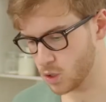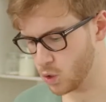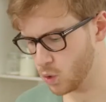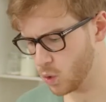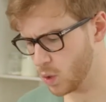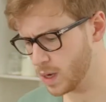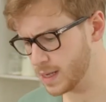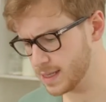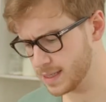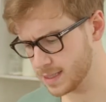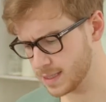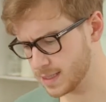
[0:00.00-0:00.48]

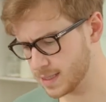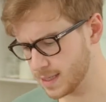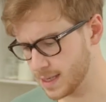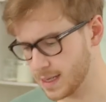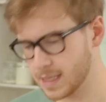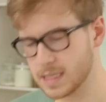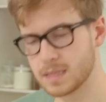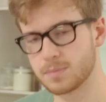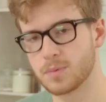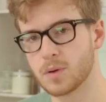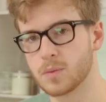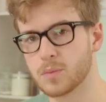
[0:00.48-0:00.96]
quite
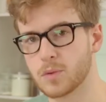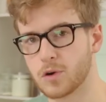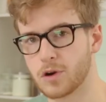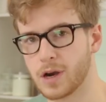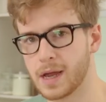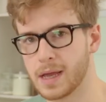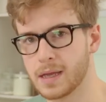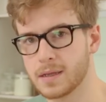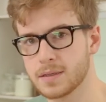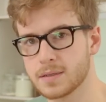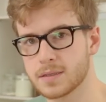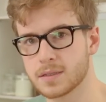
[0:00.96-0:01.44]
sizable
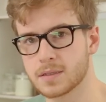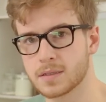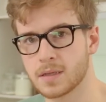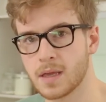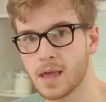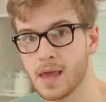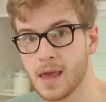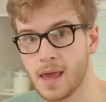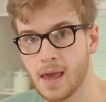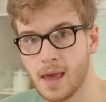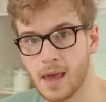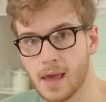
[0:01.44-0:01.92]
meringues.
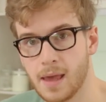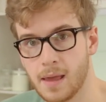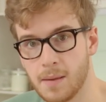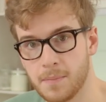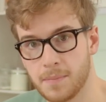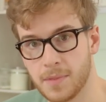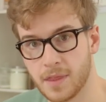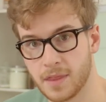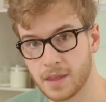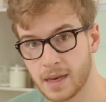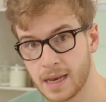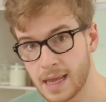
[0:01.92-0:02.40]

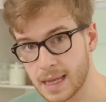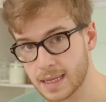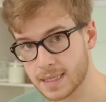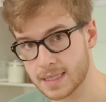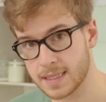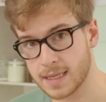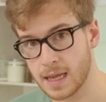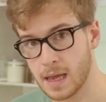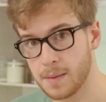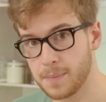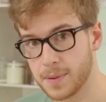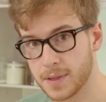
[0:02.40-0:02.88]
The next
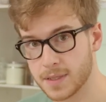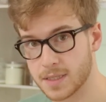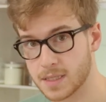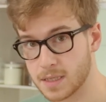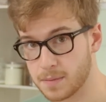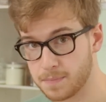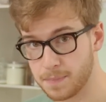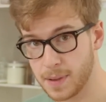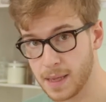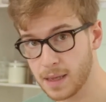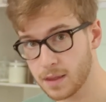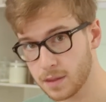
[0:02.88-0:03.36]
step is
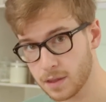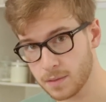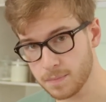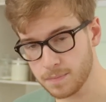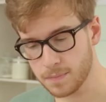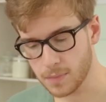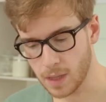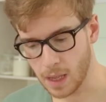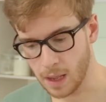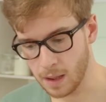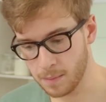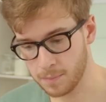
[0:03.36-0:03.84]
to bake
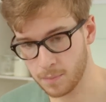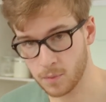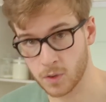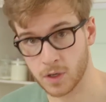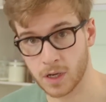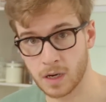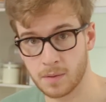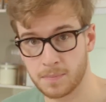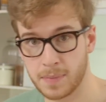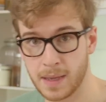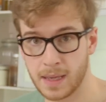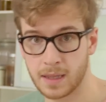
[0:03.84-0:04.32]
them. We're
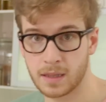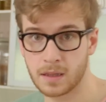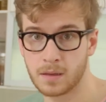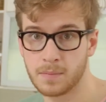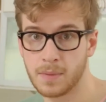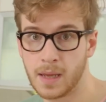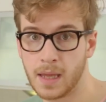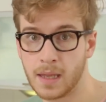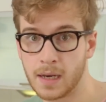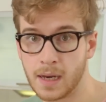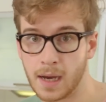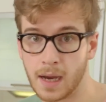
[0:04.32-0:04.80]
going to bake
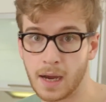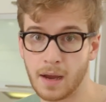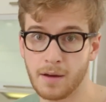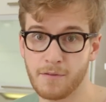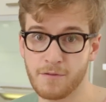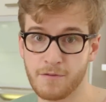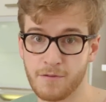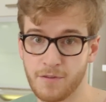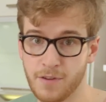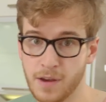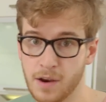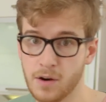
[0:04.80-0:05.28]
them in a
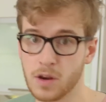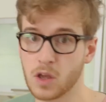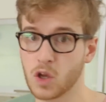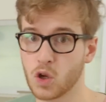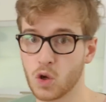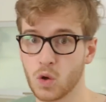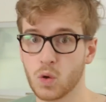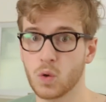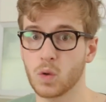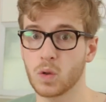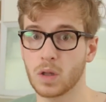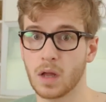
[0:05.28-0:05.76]
very
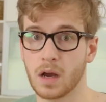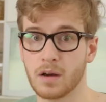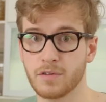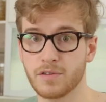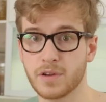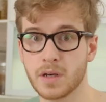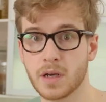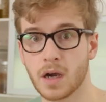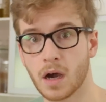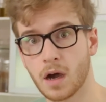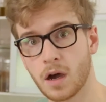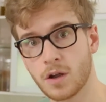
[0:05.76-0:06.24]
cool
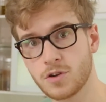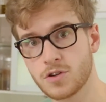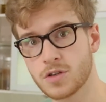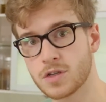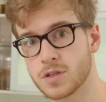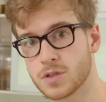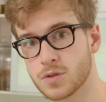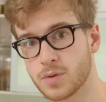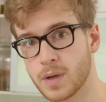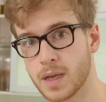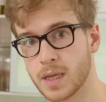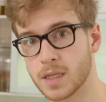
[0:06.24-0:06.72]
oven,
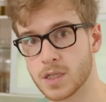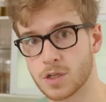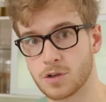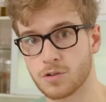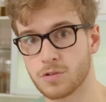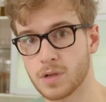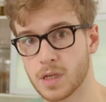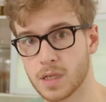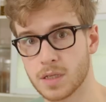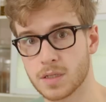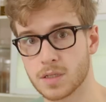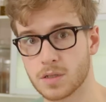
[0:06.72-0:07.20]
120
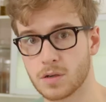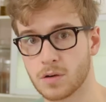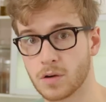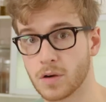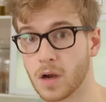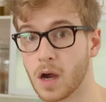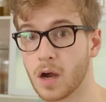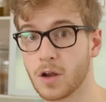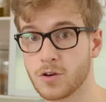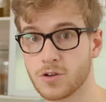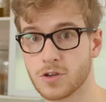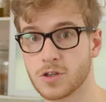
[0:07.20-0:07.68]
degrees or
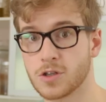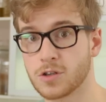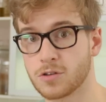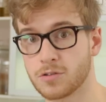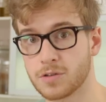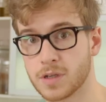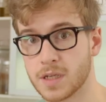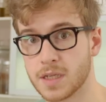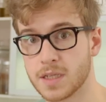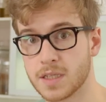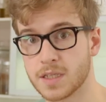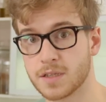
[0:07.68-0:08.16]
100
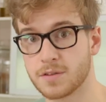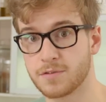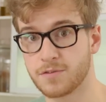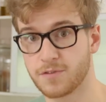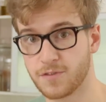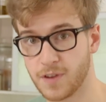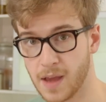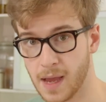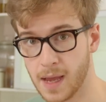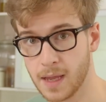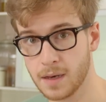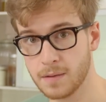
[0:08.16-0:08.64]
degrees
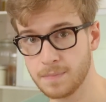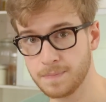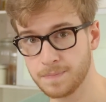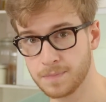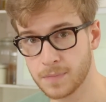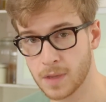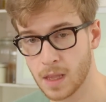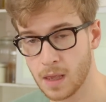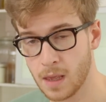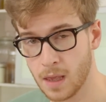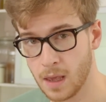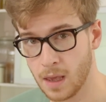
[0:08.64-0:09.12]
fan.
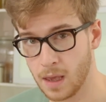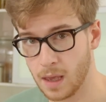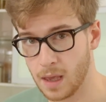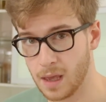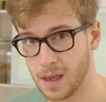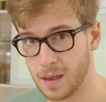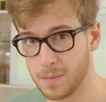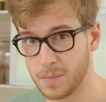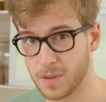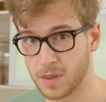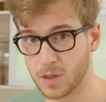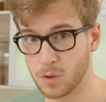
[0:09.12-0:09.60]

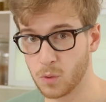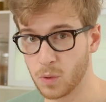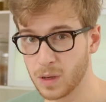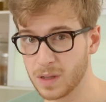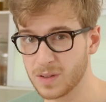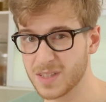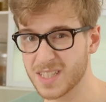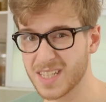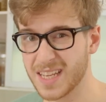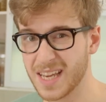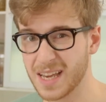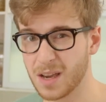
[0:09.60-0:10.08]
They
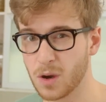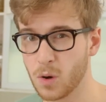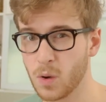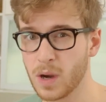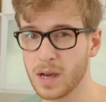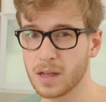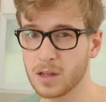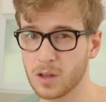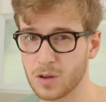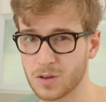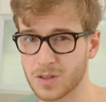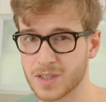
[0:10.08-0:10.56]
will take
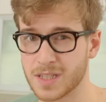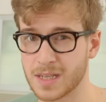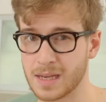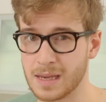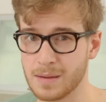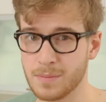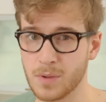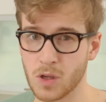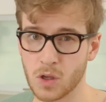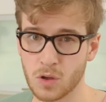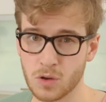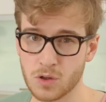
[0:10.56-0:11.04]
quite a long
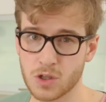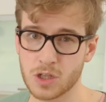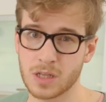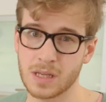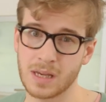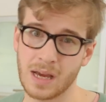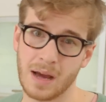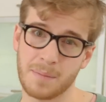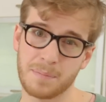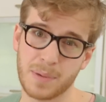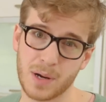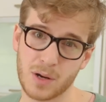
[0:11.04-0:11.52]
time,
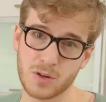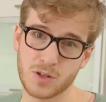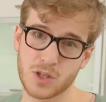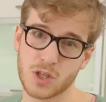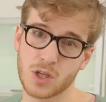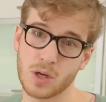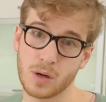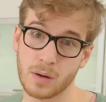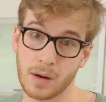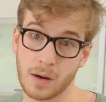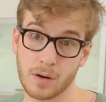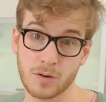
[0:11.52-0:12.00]
usually about
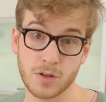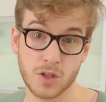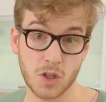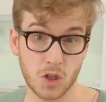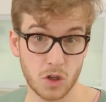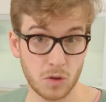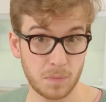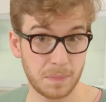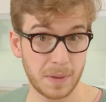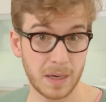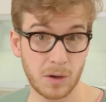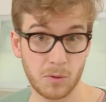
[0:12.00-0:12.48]
2 hours,
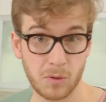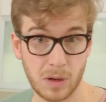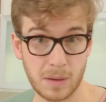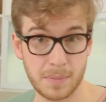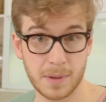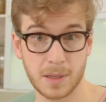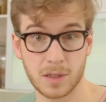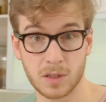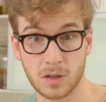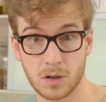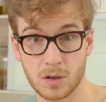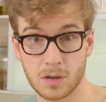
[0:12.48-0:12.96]
could be a wee
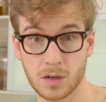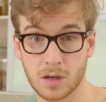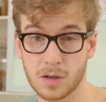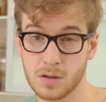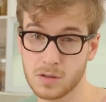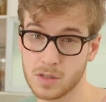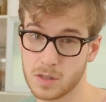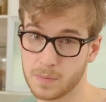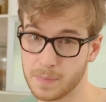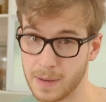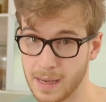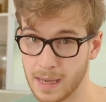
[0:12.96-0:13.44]
bit
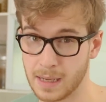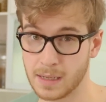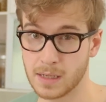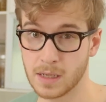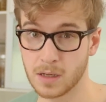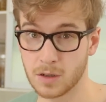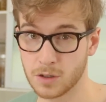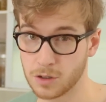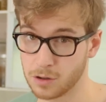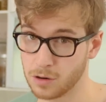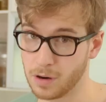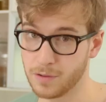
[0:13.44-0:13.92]
longer
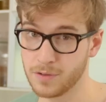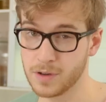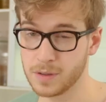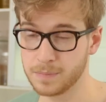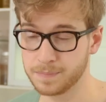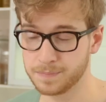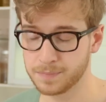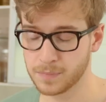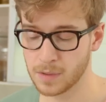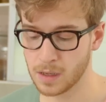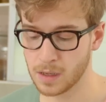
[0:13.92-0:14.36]
depending on your oven.